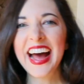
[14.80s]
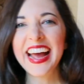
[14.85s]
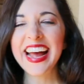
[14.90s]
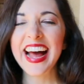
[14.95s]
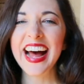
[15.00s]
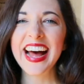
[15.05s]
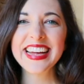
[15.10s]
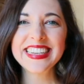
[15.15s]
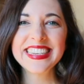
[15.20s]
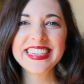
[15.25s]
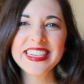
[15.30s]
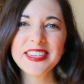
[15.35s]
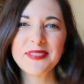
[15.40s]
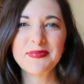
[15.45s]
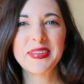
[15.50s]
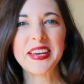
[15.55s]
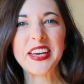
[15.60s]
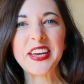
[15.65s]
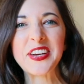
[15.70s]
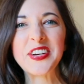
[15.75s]
Hi guys, it's
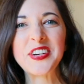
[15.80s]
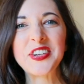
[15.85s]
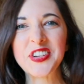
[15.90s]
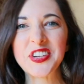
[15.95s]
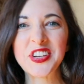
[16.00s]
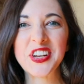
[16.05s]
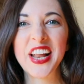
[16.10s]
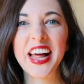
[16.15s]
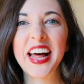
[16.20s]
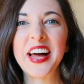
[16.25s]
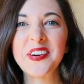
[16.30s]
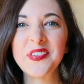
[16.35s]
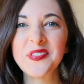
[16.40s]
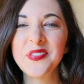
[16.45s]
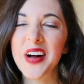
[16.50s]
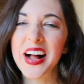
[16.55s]
me, Ursula.